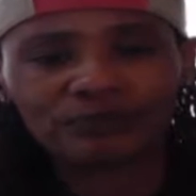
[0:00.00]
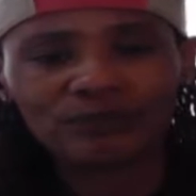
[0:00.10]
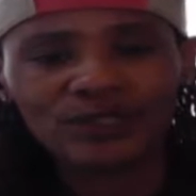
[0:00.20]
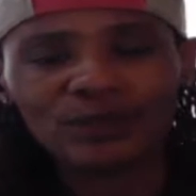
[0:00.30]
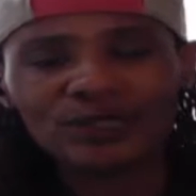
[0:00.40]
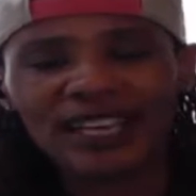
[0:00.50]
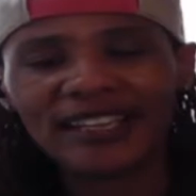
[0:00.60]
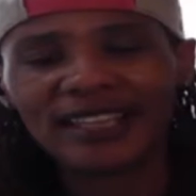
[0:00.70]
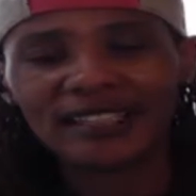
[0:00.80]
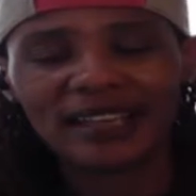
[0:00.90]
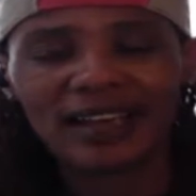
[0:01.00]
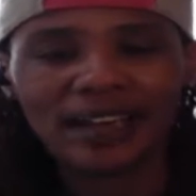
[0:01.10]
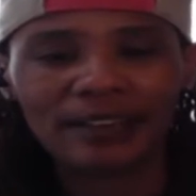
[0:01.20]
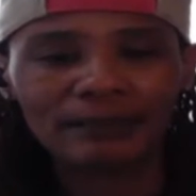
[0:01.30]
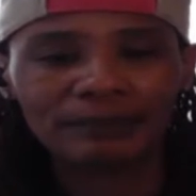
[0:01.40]
so take that
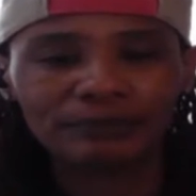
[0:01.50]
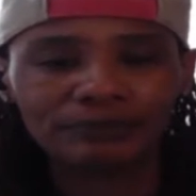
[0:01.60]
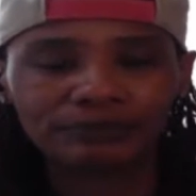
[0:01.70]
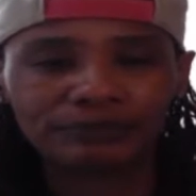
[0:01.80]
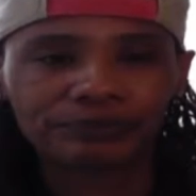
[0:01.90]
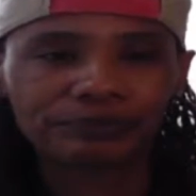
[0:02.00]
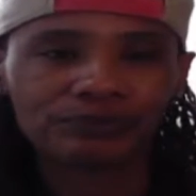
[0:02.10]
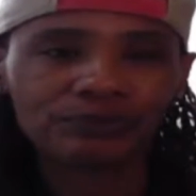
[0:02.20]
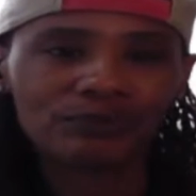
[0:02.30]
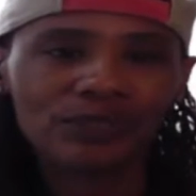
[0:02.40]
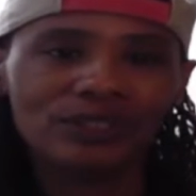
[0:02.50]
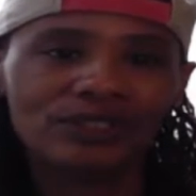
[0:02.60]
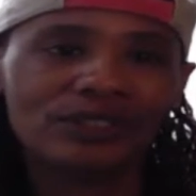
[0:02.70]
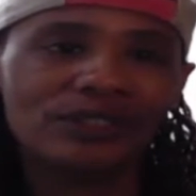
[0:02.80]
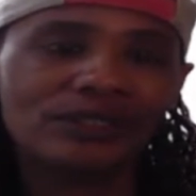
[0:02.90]
time
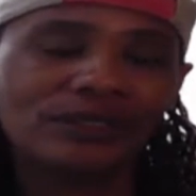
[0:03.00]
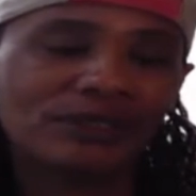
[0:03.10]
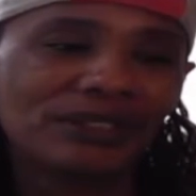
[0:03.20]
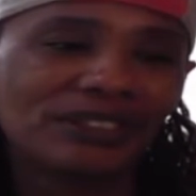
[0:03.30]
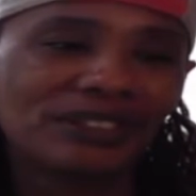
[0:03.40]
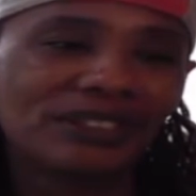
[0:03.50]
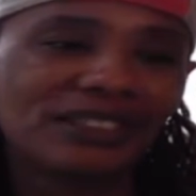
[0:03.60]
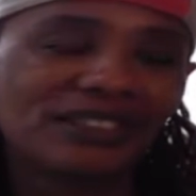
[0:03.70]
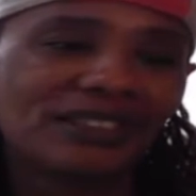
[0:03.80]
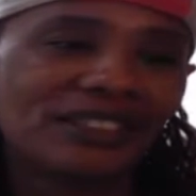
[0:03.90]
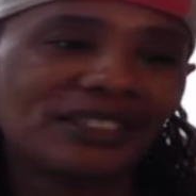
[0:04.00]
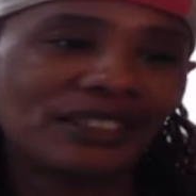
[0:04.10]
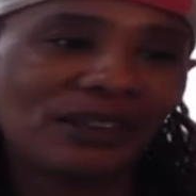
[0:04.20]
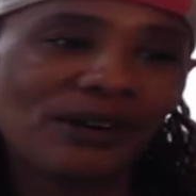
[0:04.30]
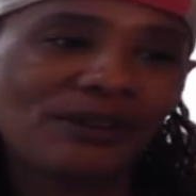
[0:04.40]
to
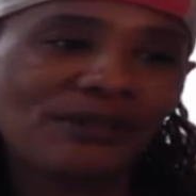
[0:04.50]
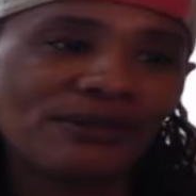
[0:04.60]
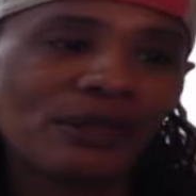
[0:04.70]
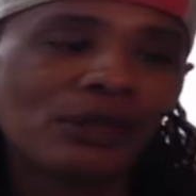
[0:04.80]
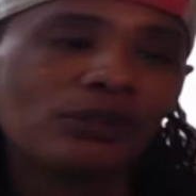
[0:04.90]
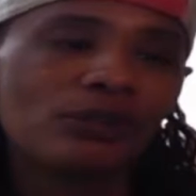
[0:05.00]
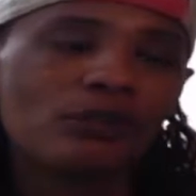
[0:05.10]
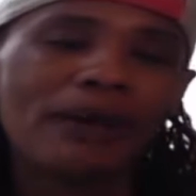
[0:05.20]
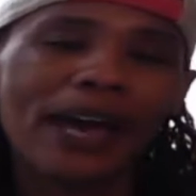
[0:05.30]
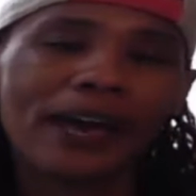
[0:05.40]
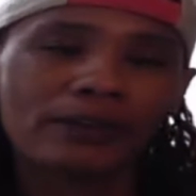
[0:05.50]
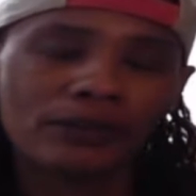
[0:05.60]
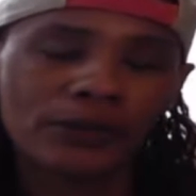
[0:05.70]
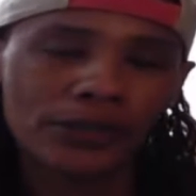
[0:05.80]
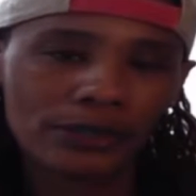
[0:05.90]
learn new patterns
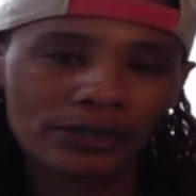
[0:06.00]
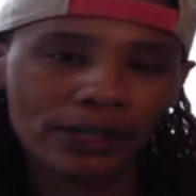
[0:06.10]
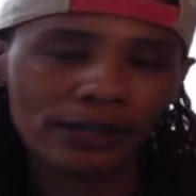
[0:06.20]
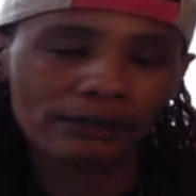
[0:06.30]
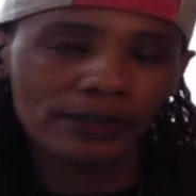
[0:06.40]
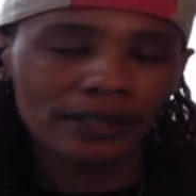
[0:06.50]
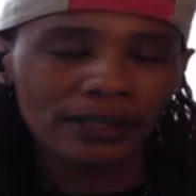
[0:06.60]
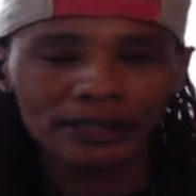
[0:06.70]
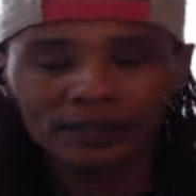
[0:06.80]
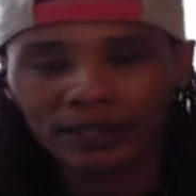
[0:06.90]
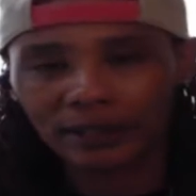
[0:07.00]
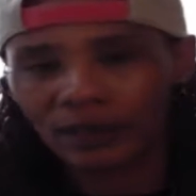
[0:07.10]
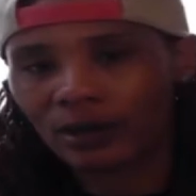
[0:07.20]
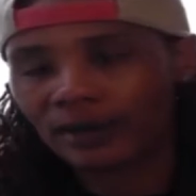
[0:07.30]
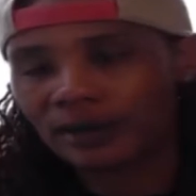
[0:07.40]
for yourself. Instead of
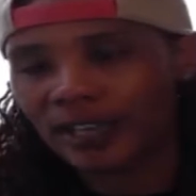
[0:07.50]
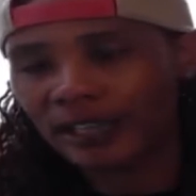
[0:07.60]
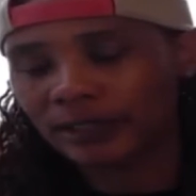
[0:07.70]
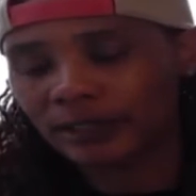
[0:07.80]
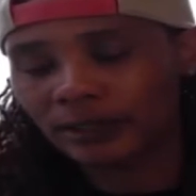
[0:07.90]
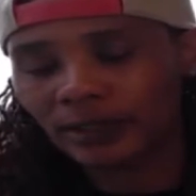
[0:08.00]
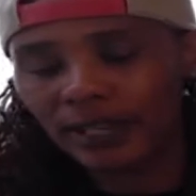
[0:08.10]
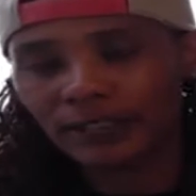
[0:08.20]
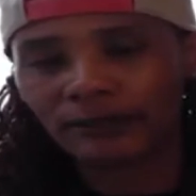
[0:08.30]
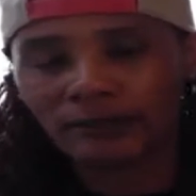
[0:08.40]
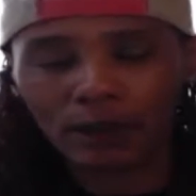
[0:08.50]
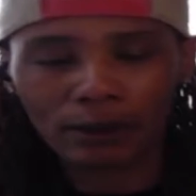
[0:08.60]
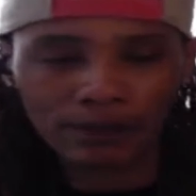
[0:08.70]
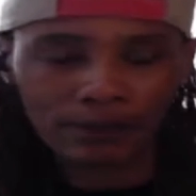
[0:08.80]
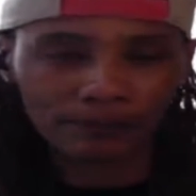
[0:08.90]
all the negative
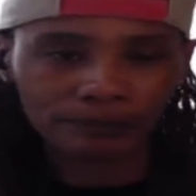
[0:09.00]
thoughts,